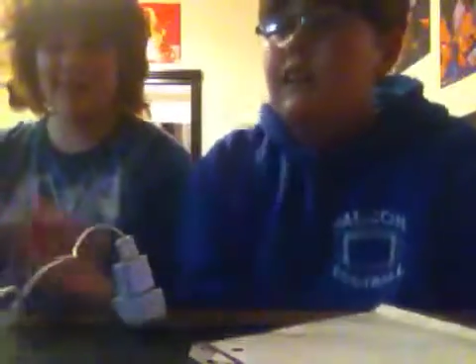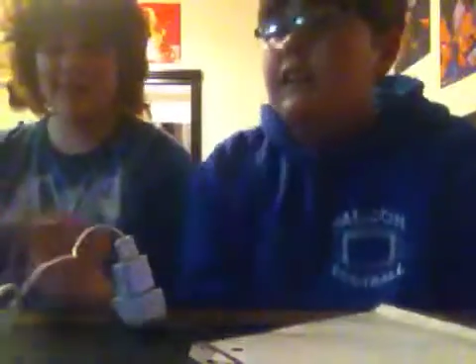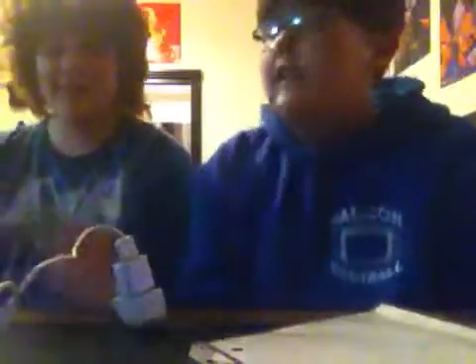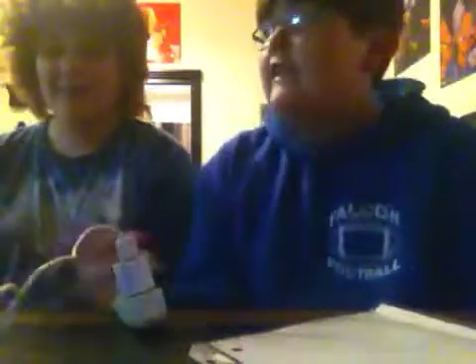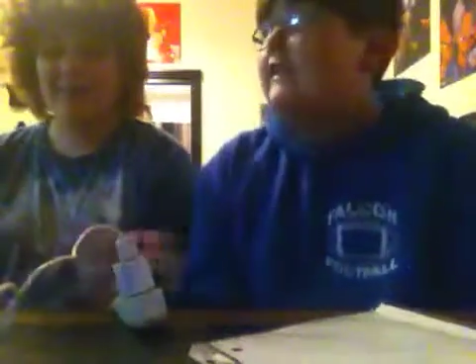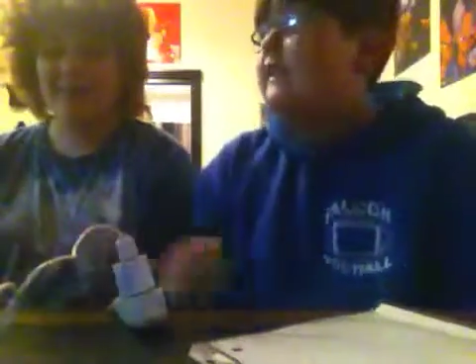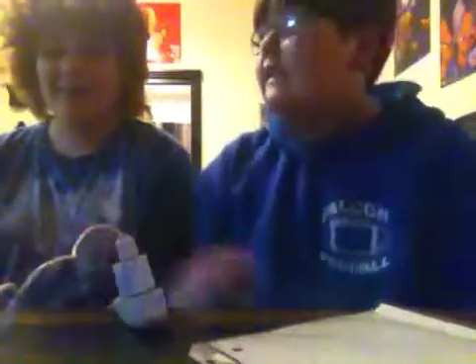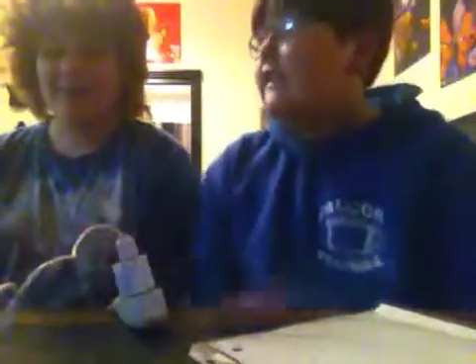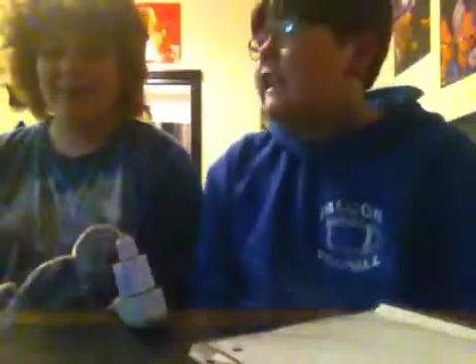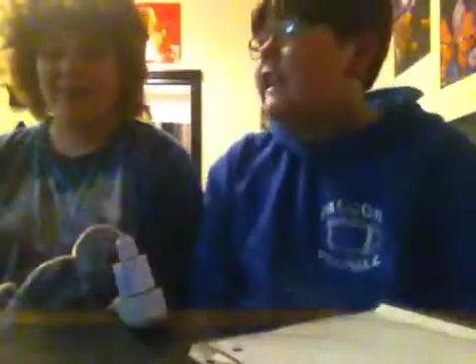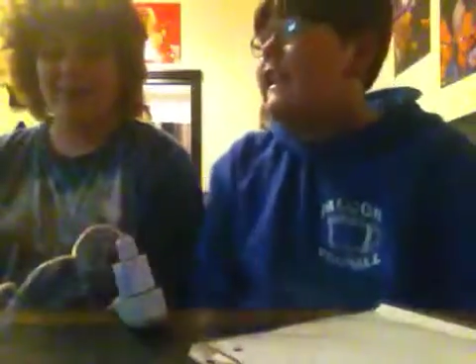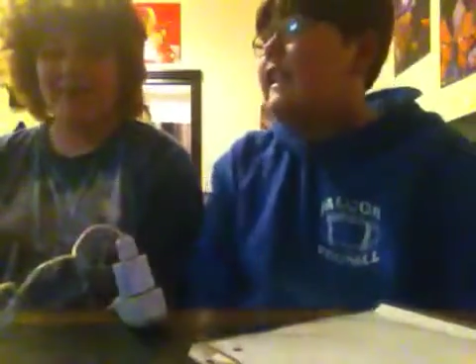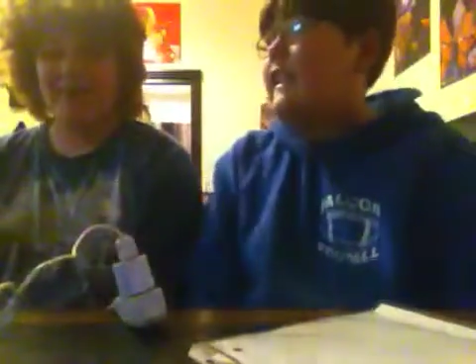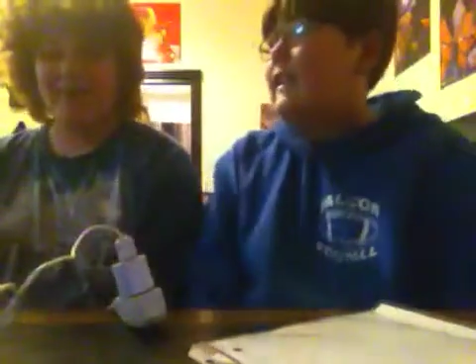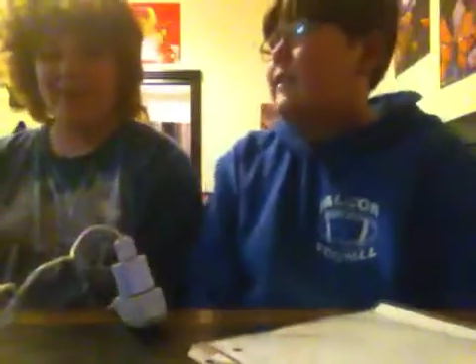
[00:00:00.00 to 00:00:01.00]

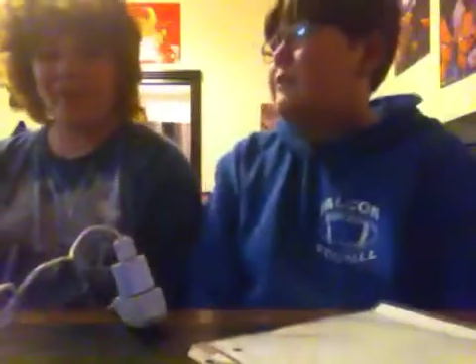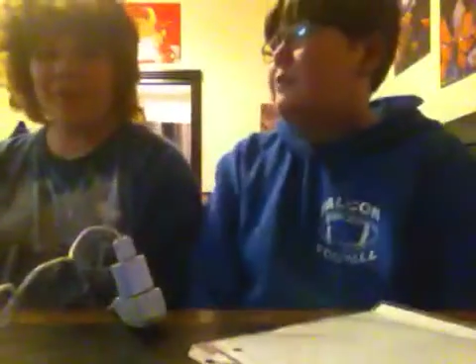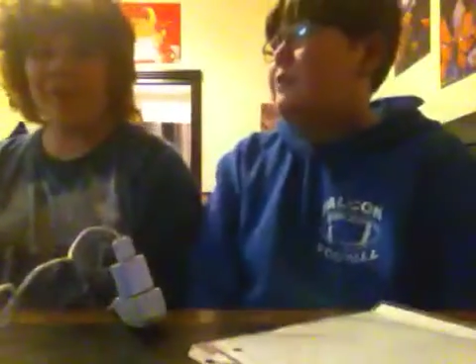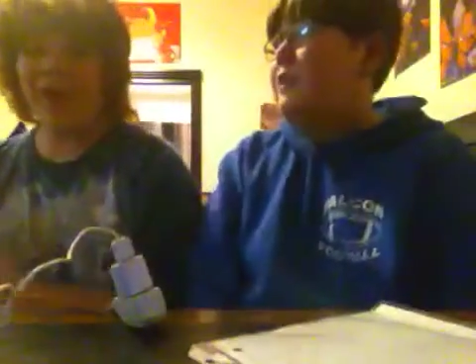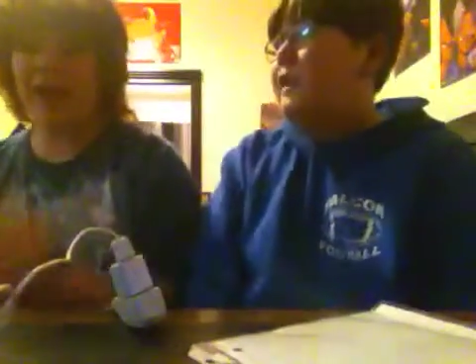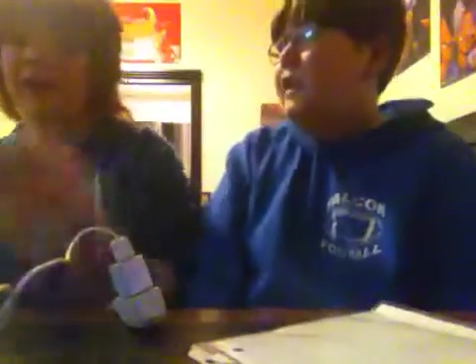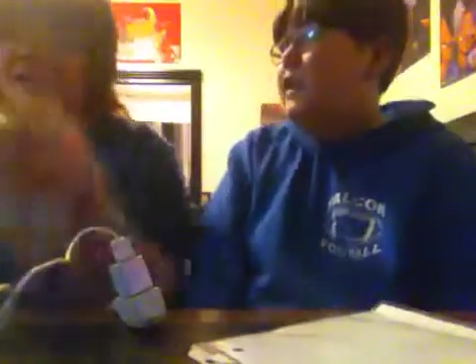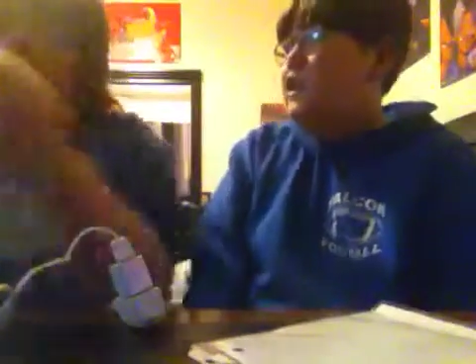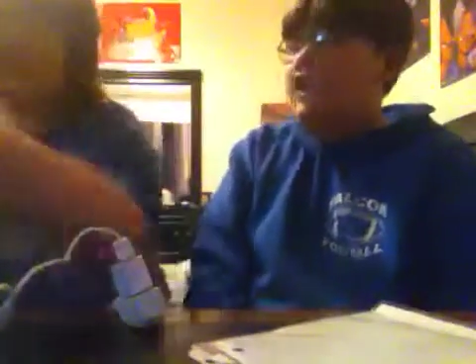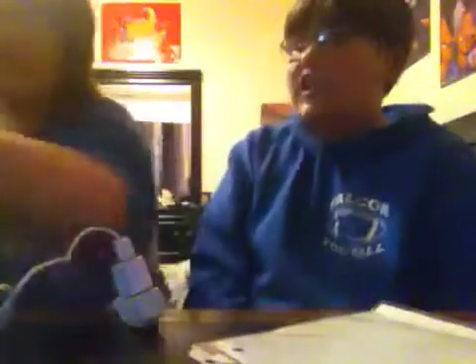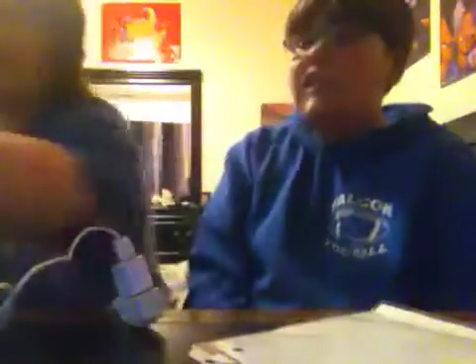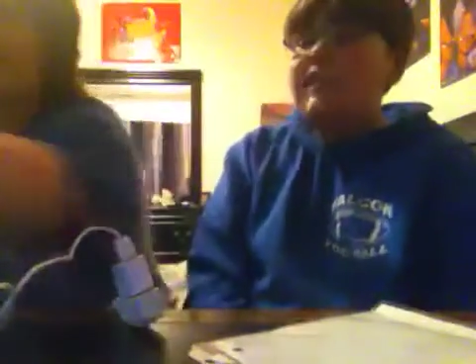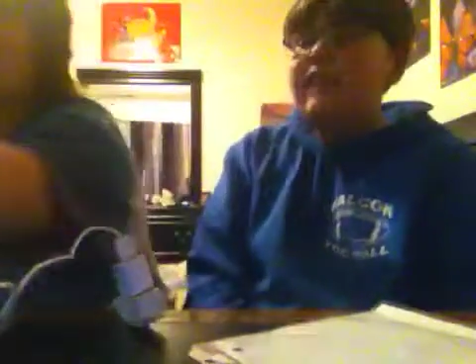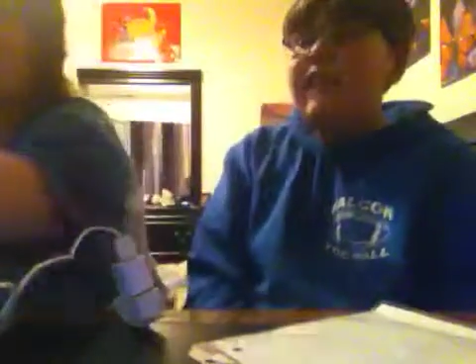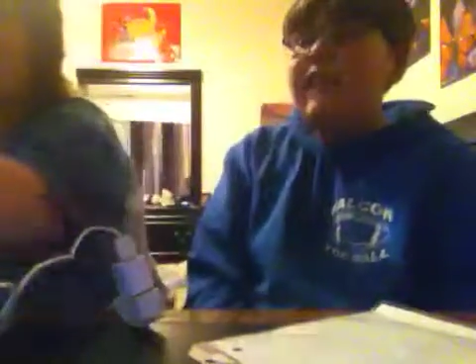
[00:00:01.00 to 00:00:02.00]
Stop! Wait, we I
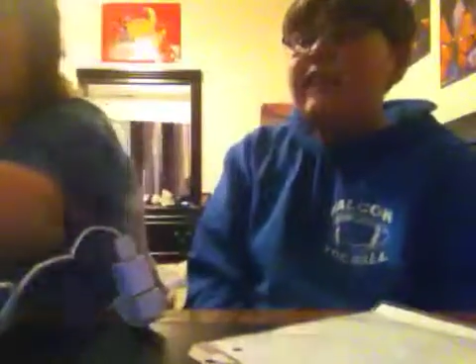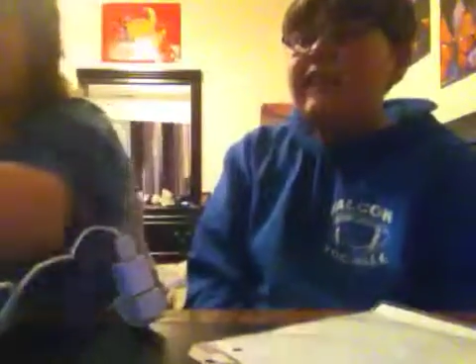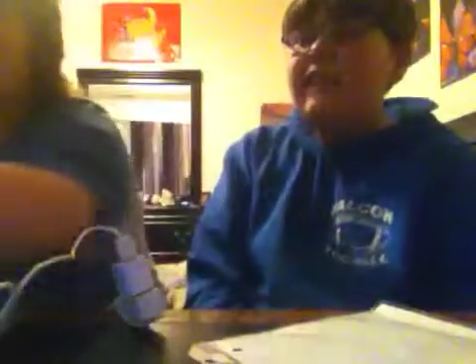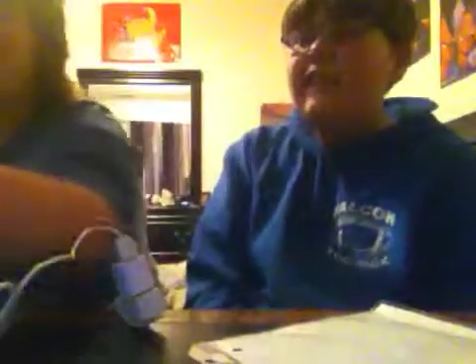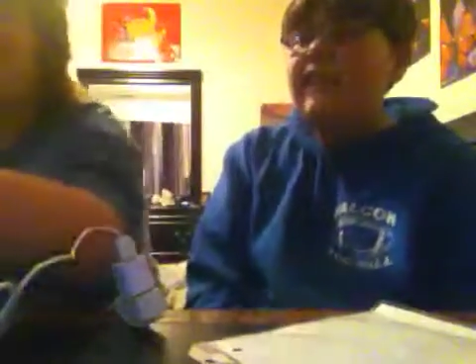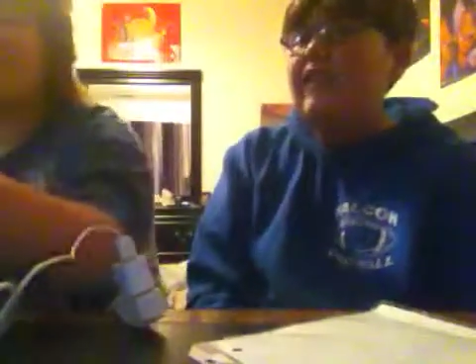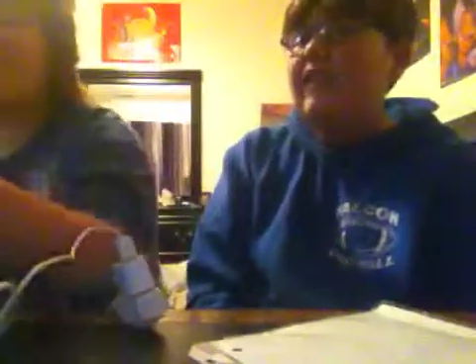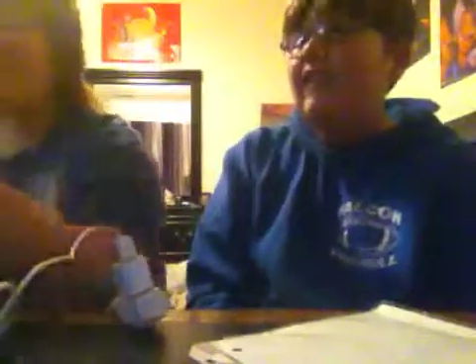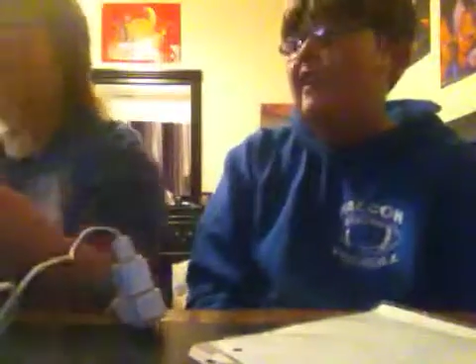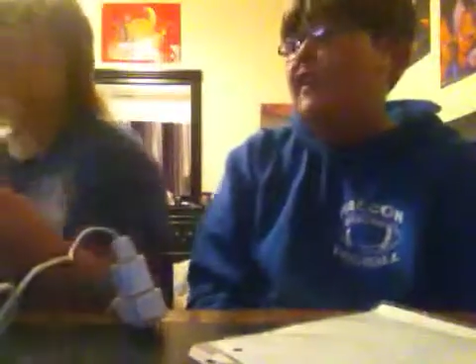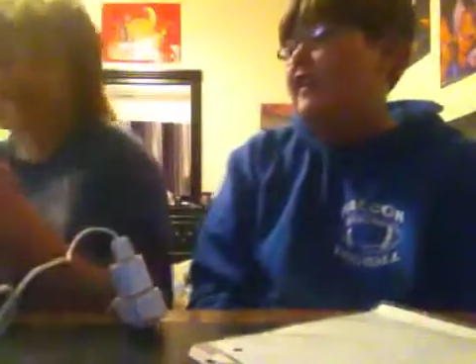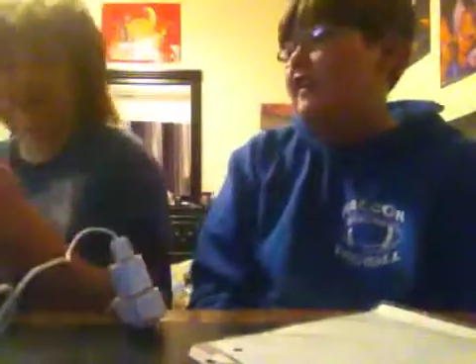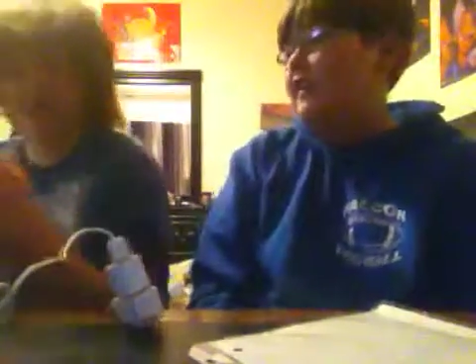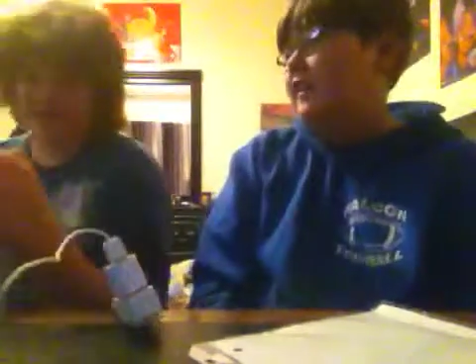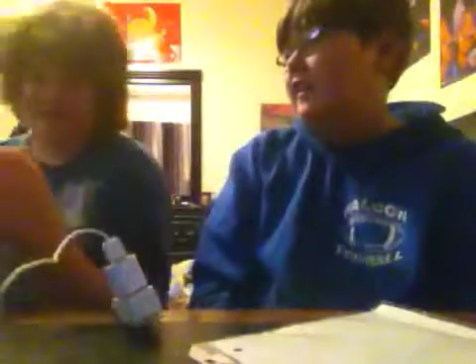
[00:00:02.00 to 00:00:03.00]
just ate I dinner.
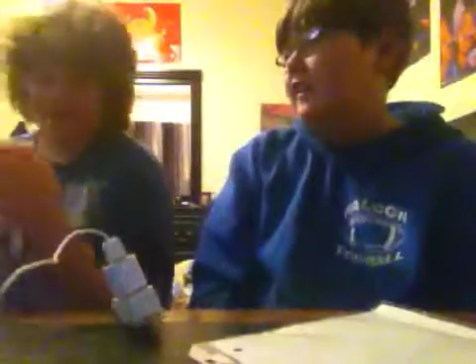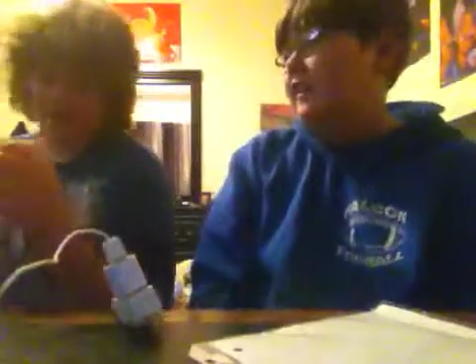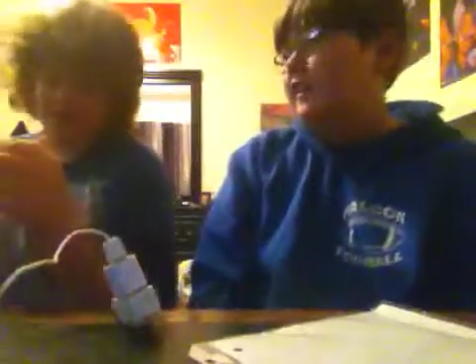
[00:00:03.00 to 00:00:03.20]
I it.